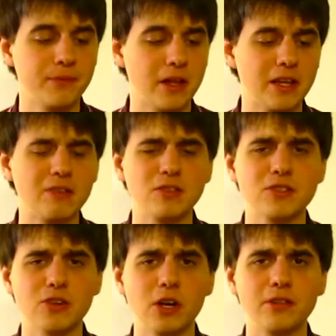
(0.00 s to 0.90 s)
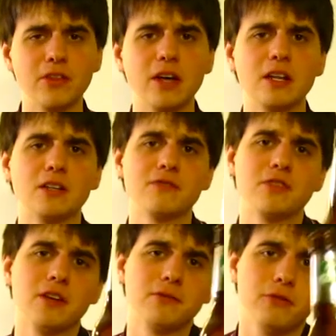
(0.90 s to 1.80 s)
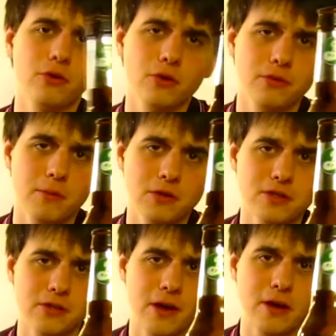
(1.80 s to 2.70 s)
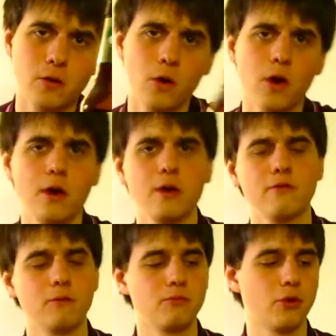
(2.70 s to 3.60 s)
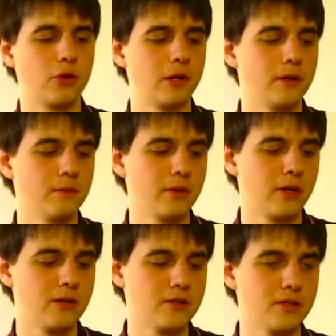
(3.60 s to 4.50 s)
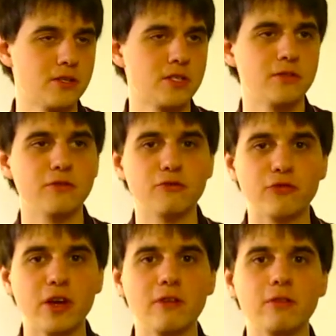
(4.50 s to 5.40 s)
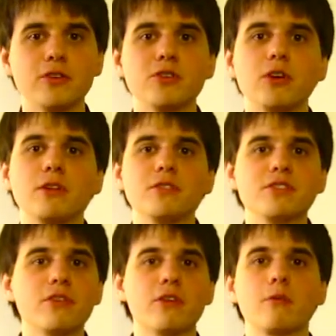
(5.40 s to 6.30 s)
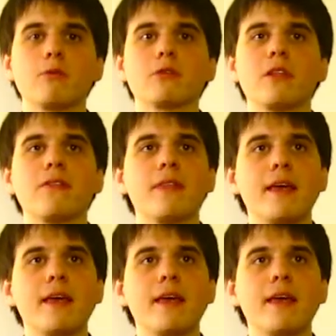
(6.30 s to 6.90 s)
I'll give it a solid 9 out of 10 for Monster Ale from Brooklyn, because it's very, very solid. There's nothing wrong with it.